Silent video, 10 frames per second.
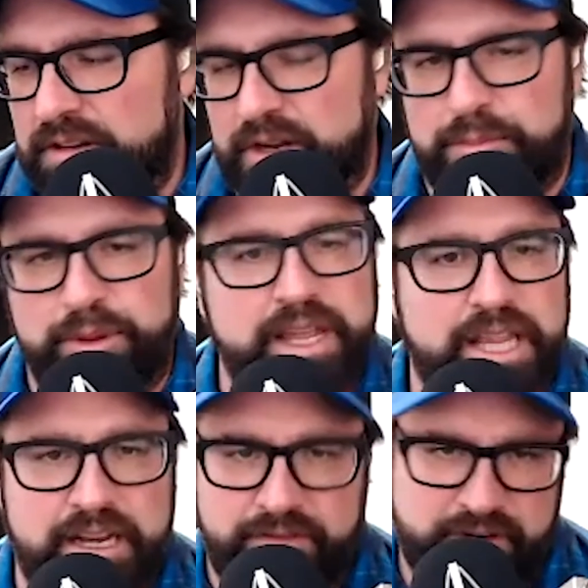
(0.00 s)

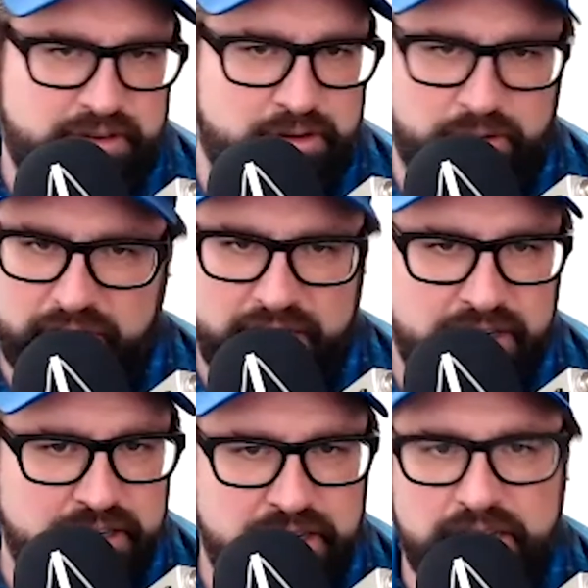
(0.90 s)
Completely different story,
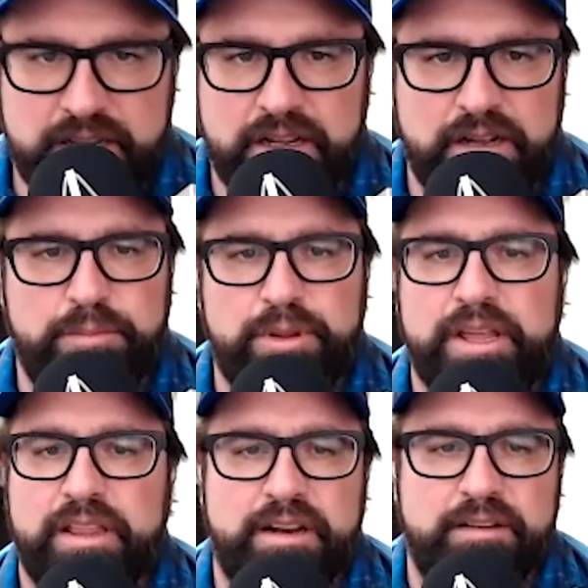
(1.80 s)

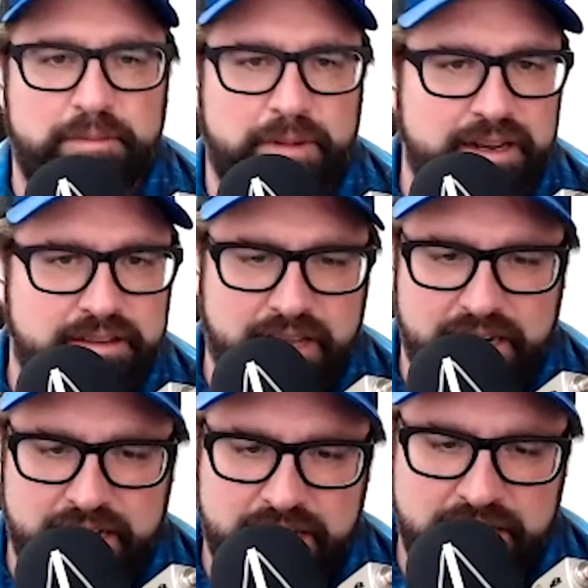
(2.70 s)
completely wow. different
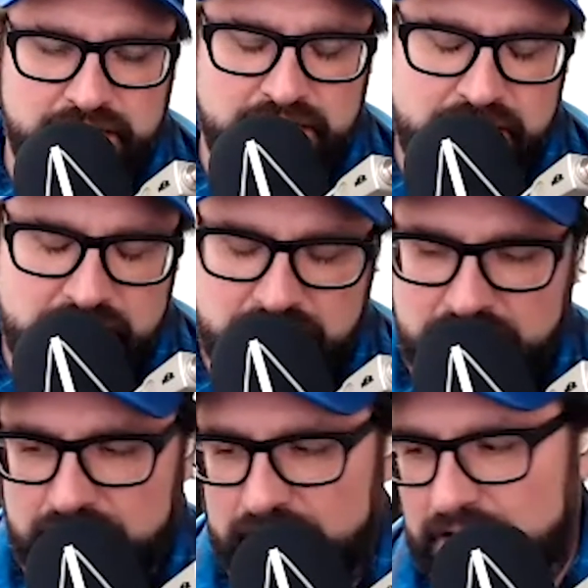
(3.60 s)
mindset.
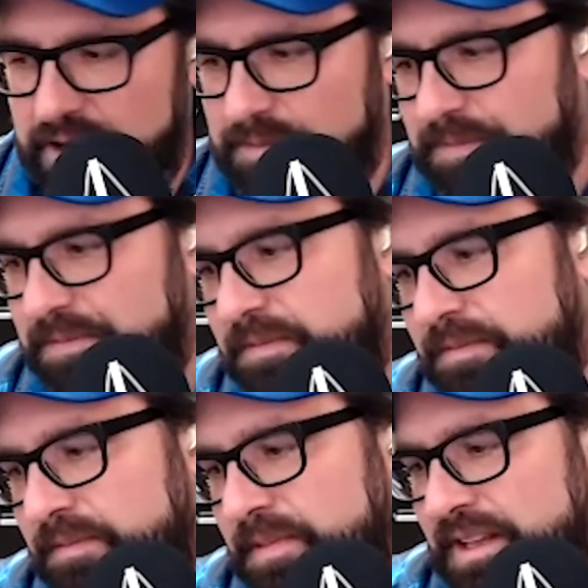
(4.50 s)
Um, yeah.